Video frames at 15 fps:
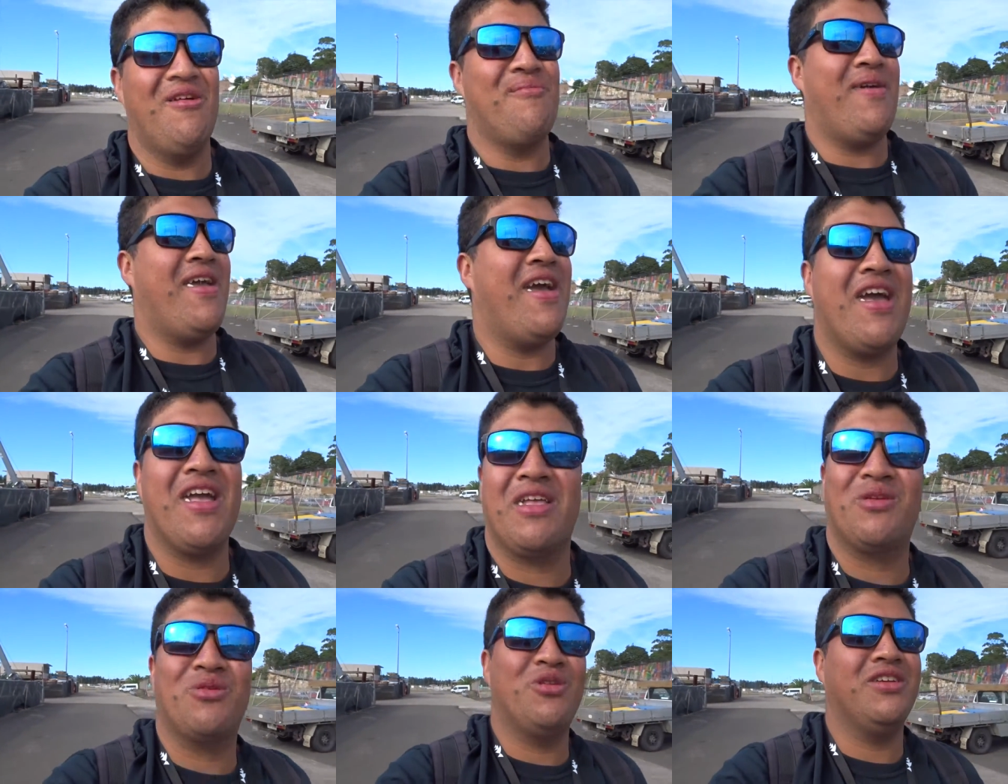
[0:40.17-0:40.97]

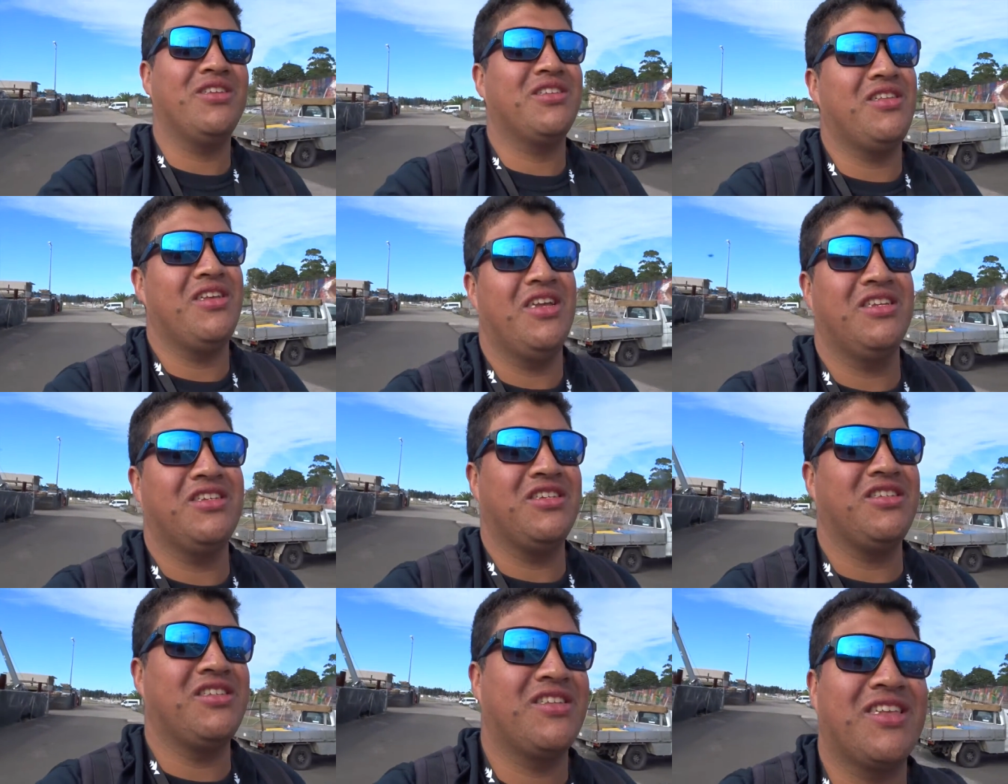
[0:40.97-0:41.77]
Man, Chris Lake
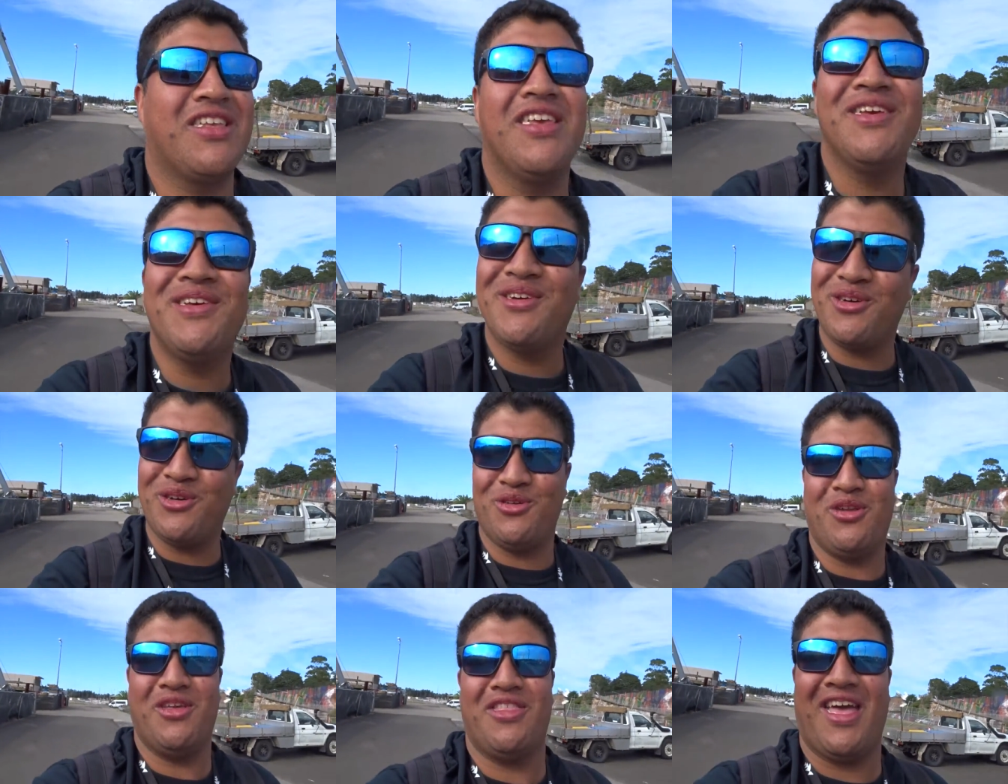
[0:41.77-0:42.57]
just
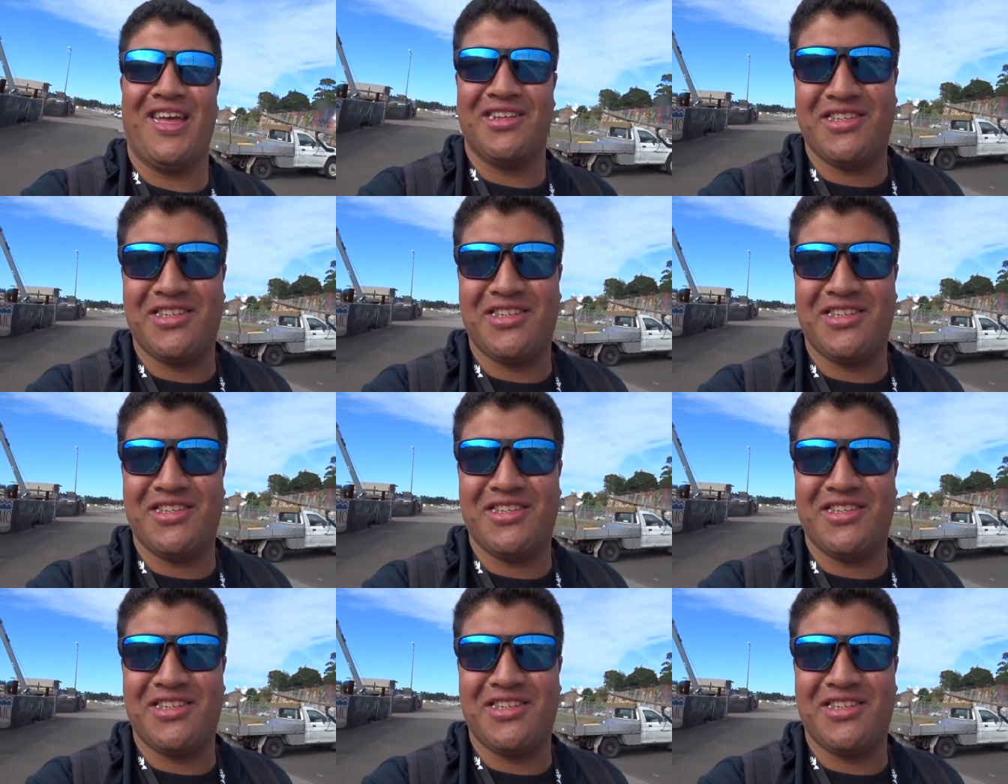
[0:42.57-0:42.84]
killed that